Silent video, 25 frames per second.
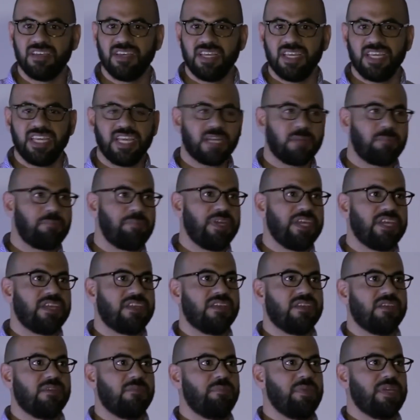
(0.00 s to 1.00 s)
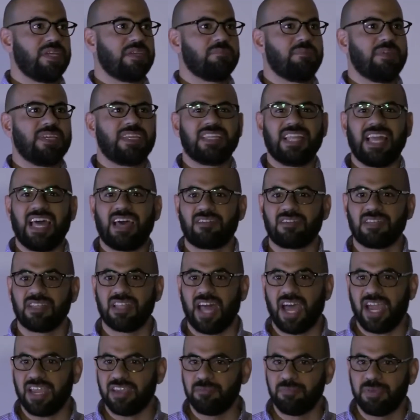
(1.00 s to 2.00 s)
He had a big loud
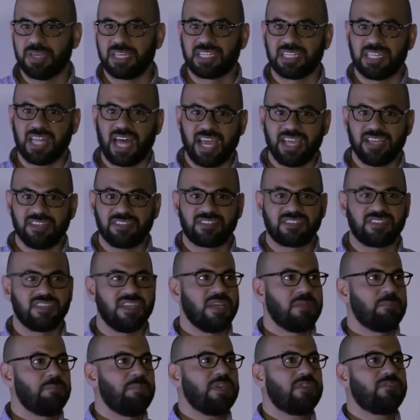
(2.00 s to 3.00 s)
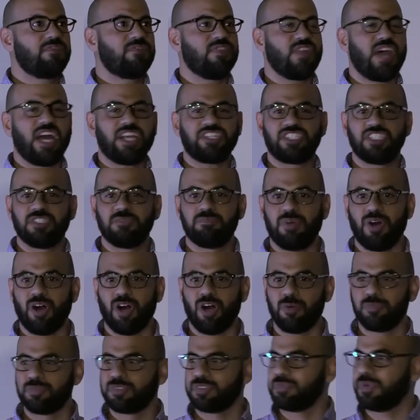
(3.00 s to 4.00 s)
light, big lights, big flashy
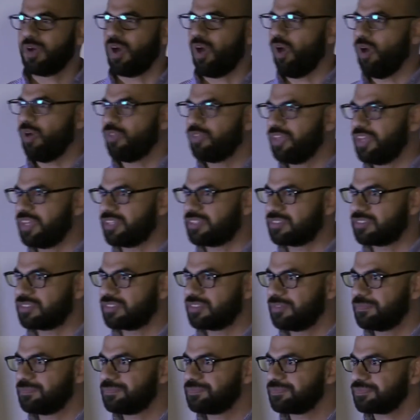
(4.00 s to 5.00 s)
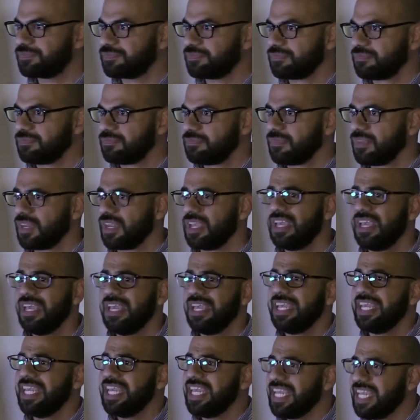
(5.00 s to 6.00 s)
bulbs, all this.
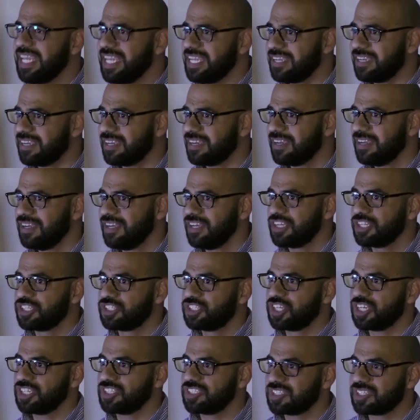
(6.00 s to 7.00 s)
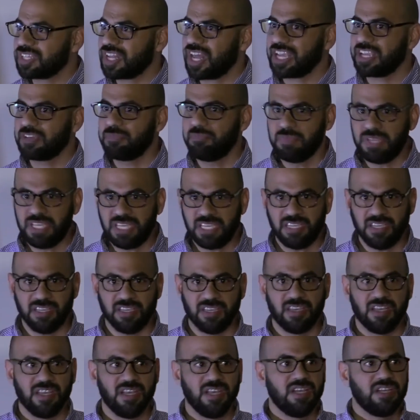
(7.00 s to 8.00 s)
He, just like
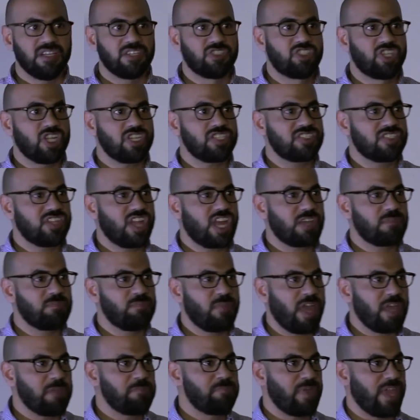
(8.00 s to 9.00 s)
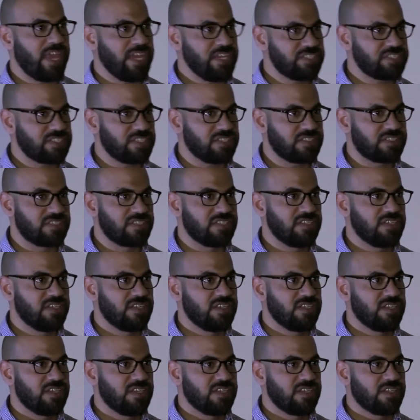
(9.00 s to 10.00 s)
me, just like my patient,
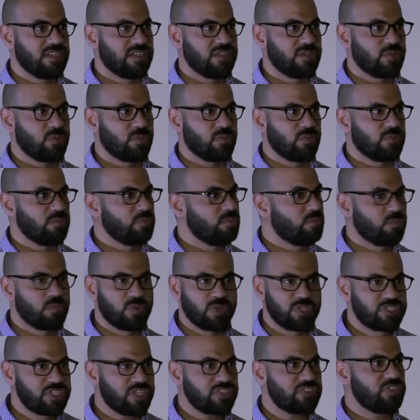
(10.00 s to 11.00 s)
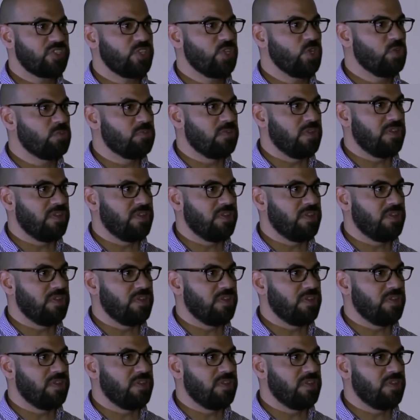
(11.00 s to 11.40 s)
we're just human.